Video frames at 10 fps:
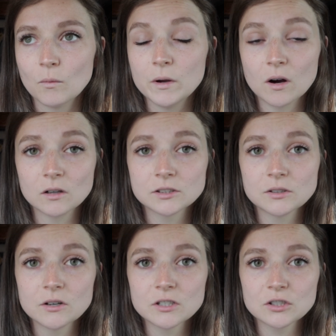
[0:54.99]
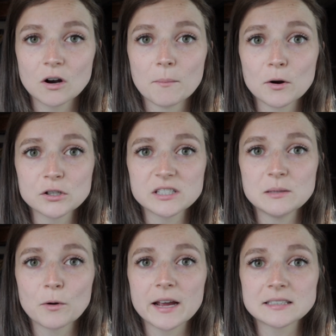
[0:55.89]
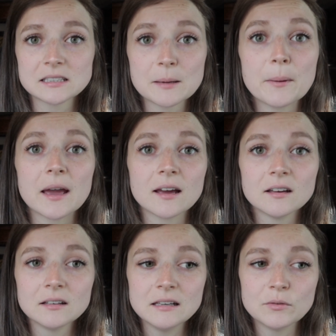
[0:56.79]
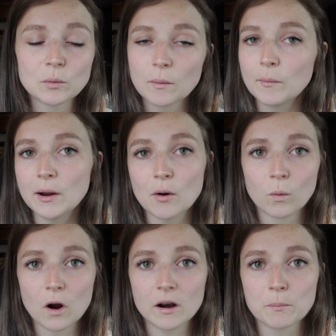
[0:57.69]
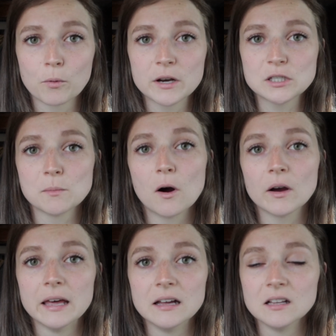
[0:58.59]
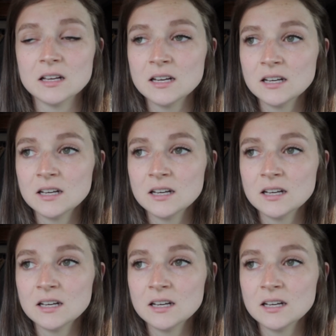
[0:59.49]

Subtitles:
We also noticed our emergency brake slipping, even when we were on a pretty small hill.